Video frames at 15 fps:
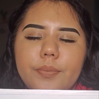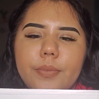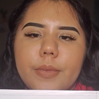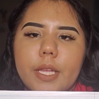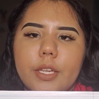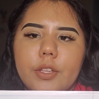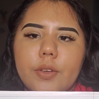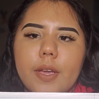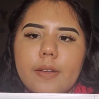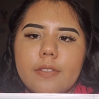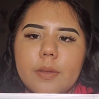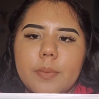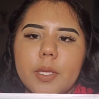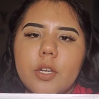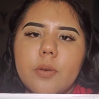then you have the
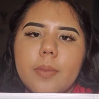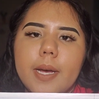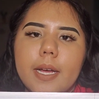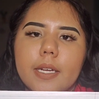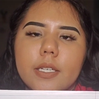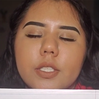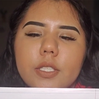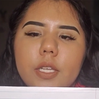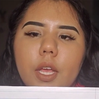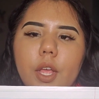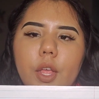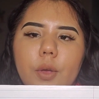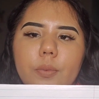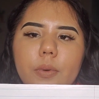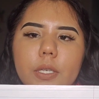middle box,
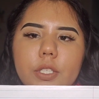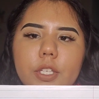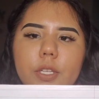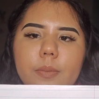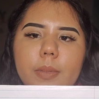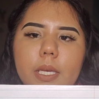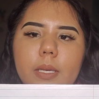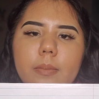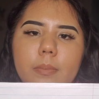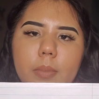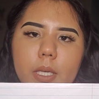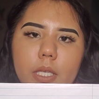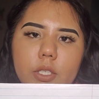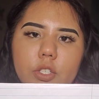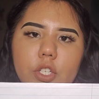which could be
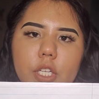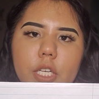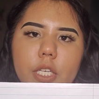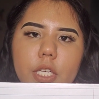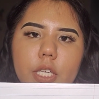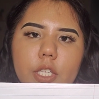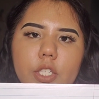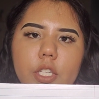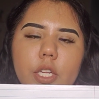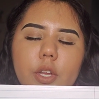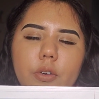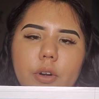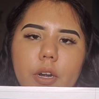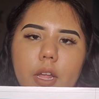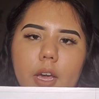binje, gije,
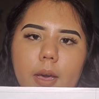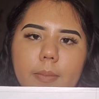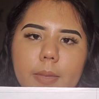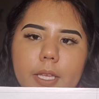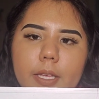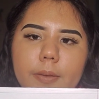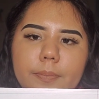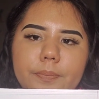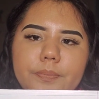or name.